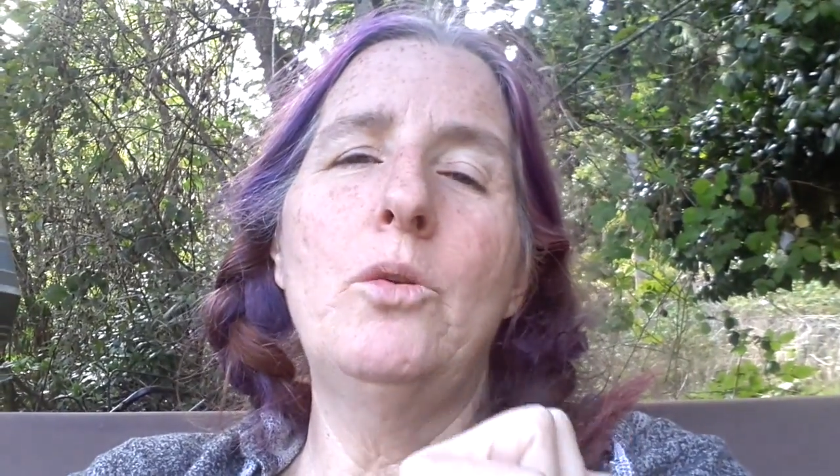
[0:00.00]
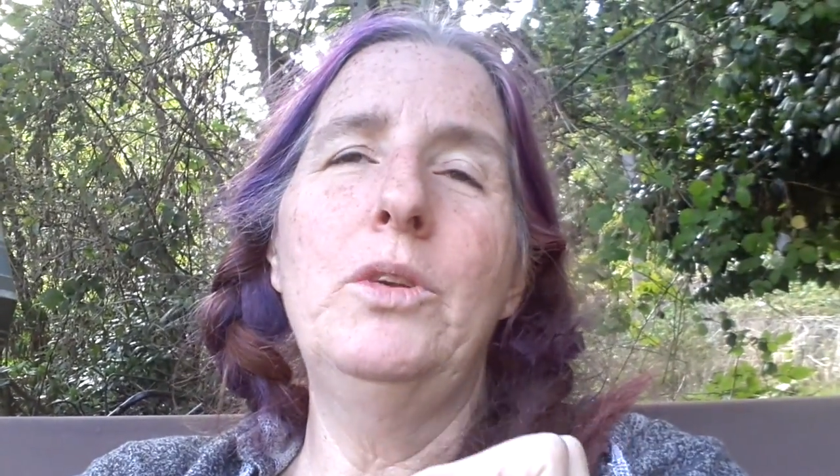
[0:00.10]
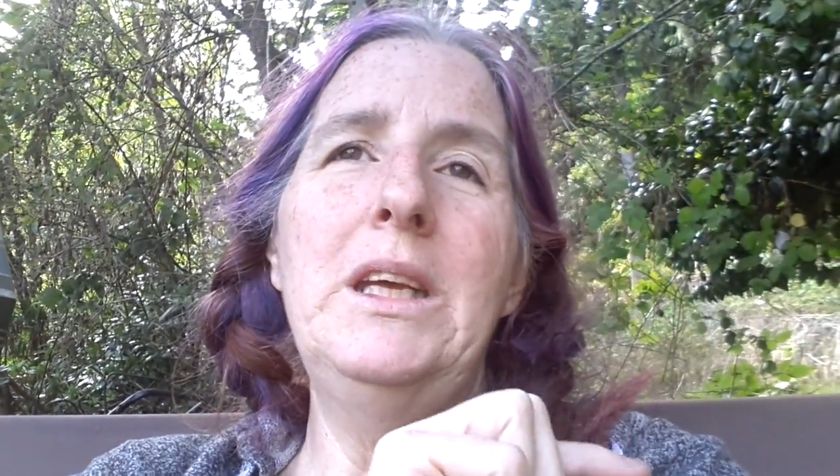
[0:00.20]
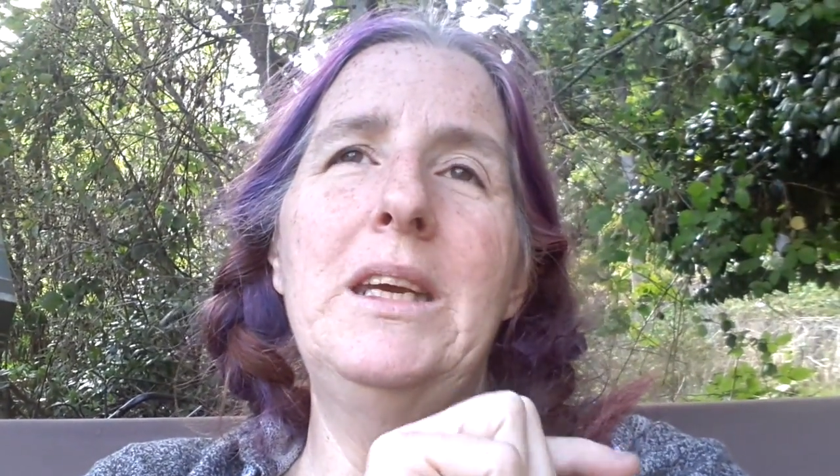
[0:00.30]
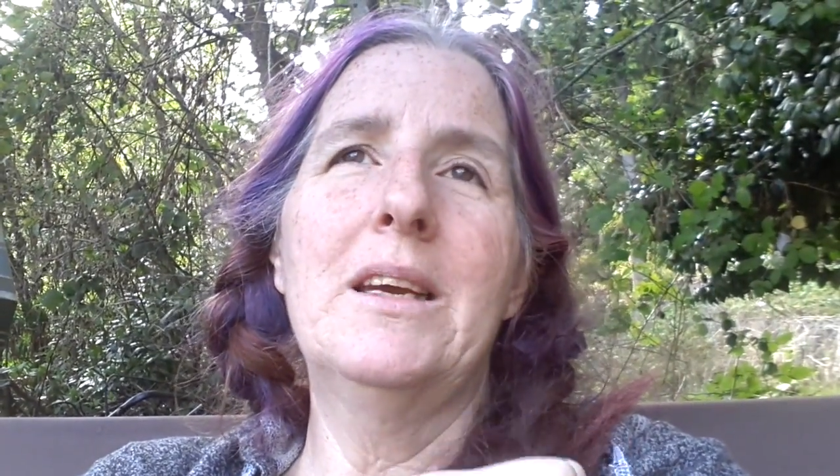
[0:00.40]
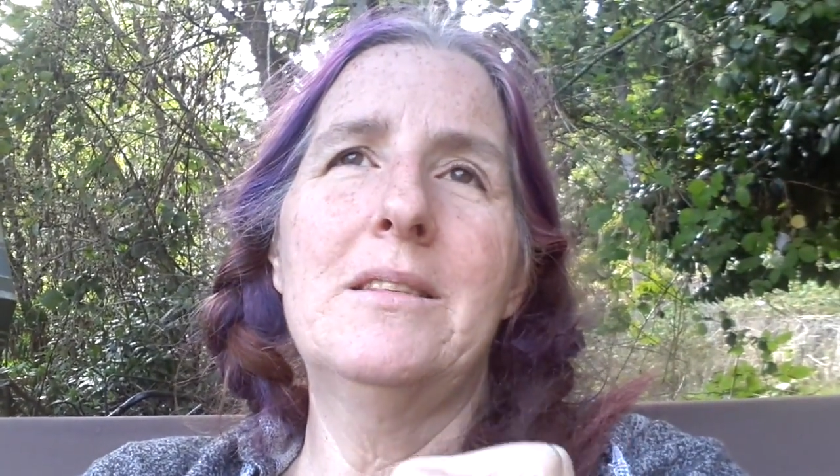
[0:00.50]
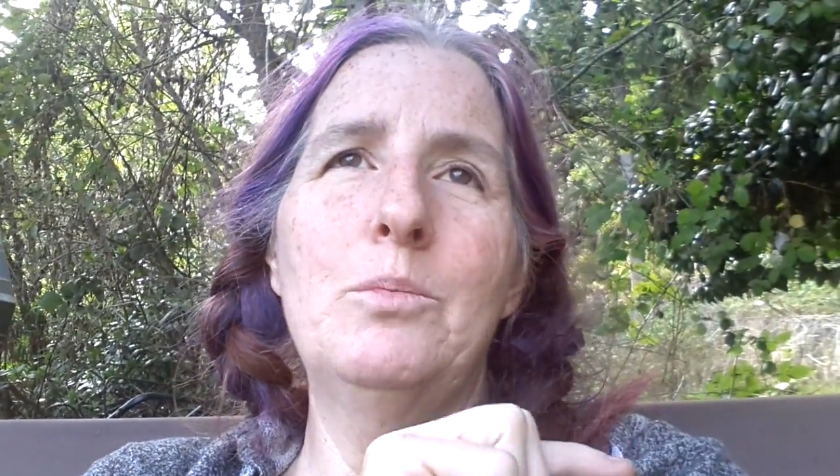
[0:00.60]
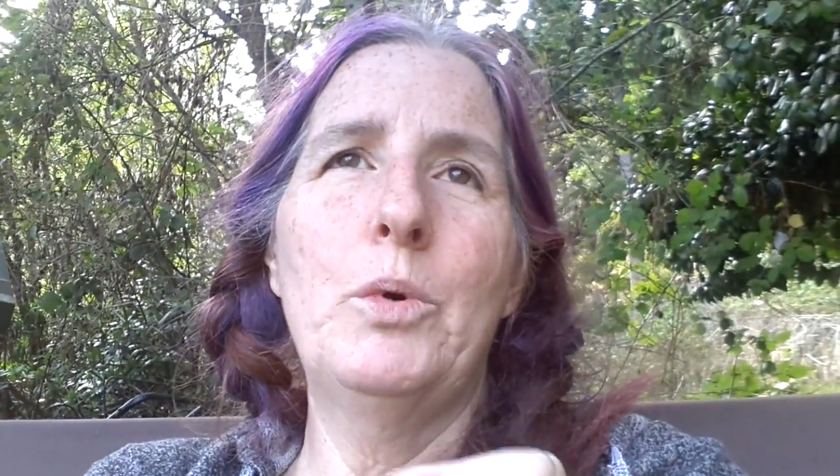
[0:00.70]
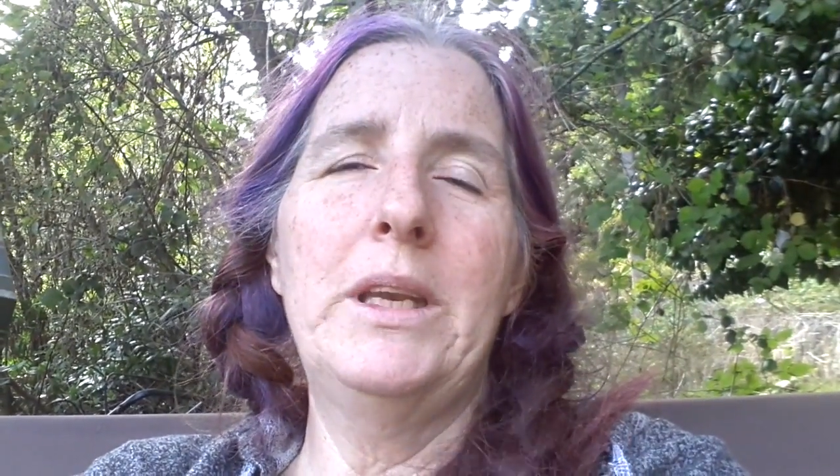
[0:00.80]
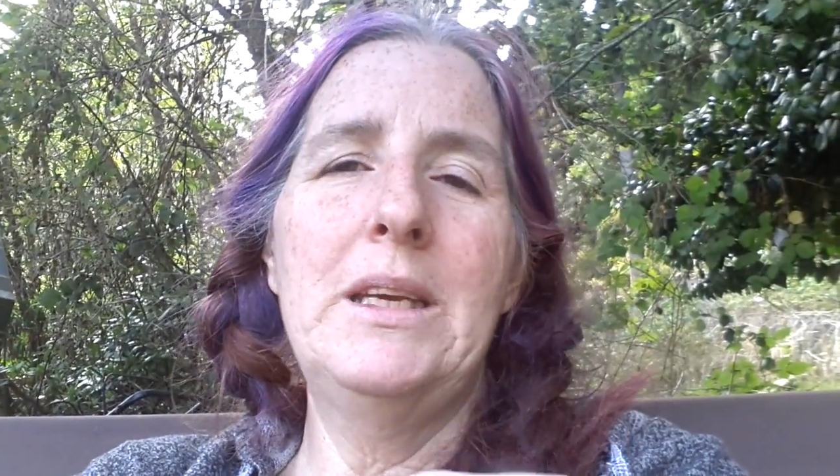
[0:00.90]
only gets
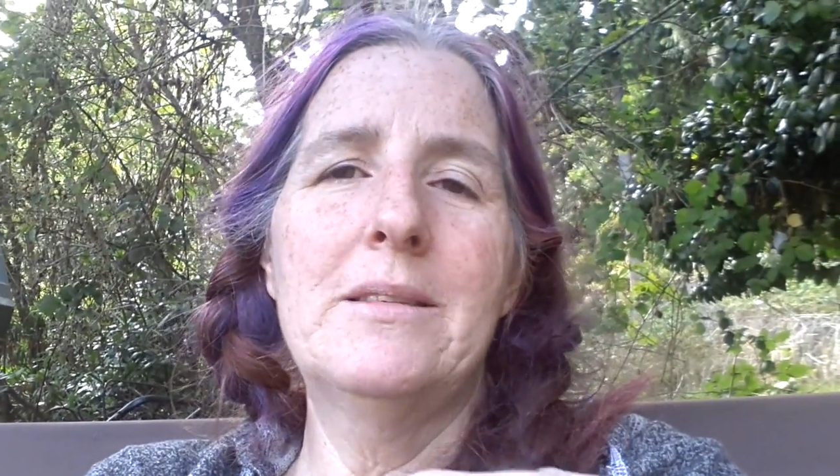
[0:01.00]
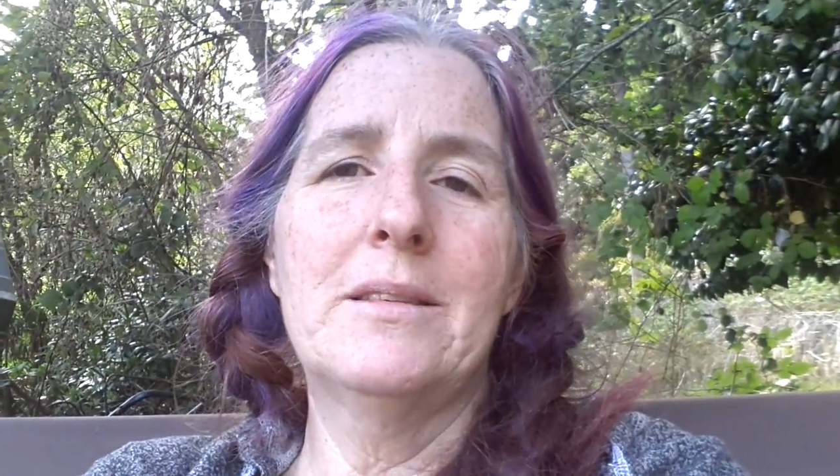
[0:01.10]
them when he's